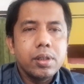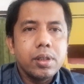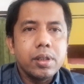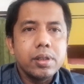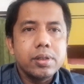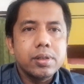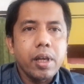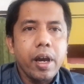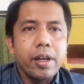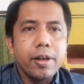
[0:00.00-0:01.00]
is
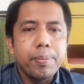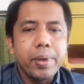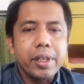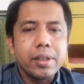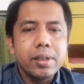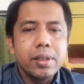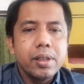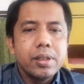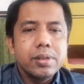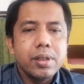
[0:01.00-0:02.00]
enabling
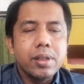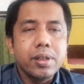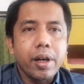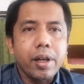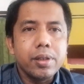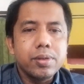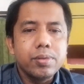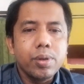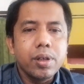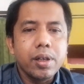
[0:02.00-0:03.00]
children to
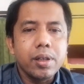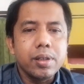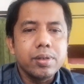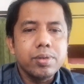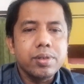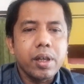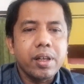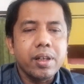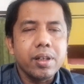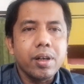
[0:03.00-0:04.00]
learn to take
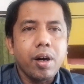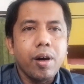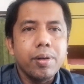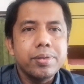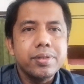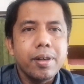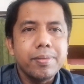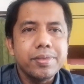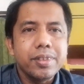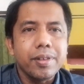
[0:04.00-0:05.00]
care of
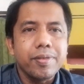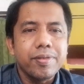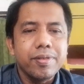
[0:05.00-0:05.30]
themselves.